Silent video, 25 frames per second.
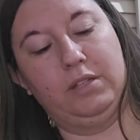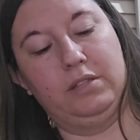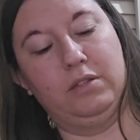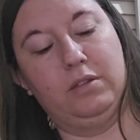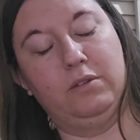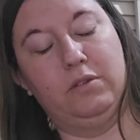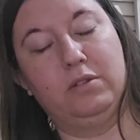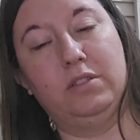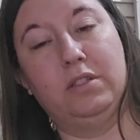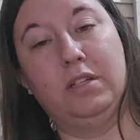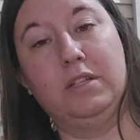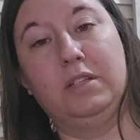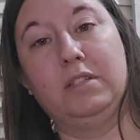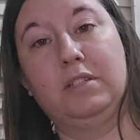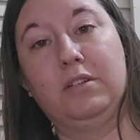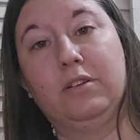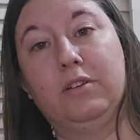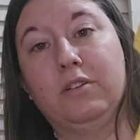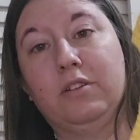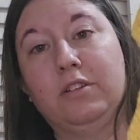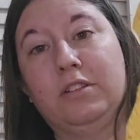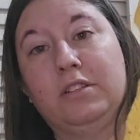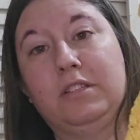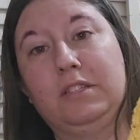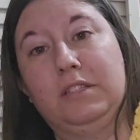So since
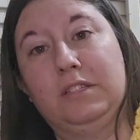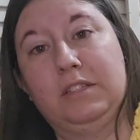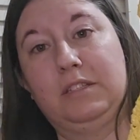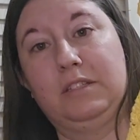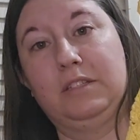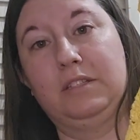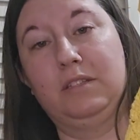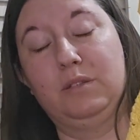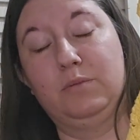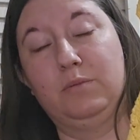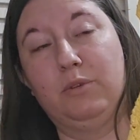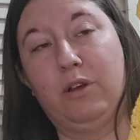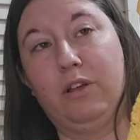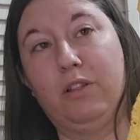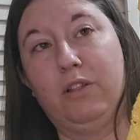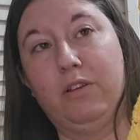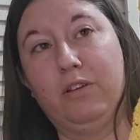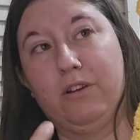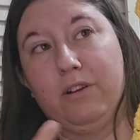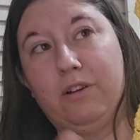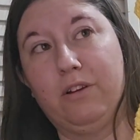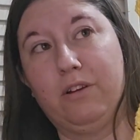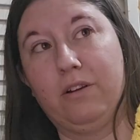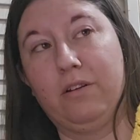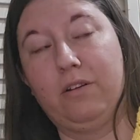hers is
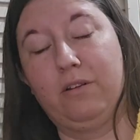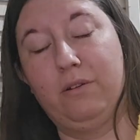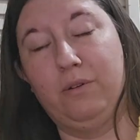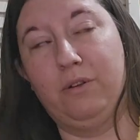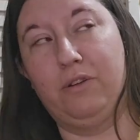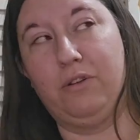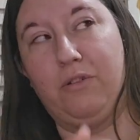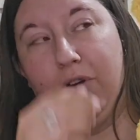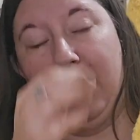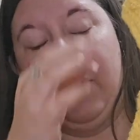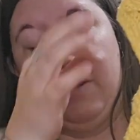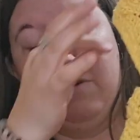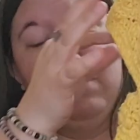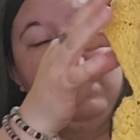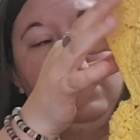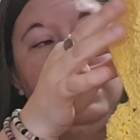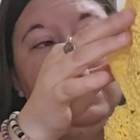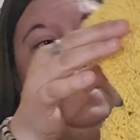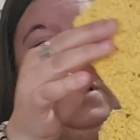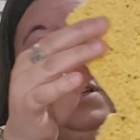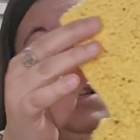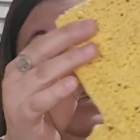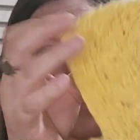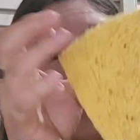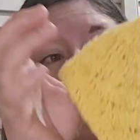smaller going around,
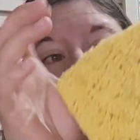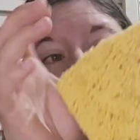it's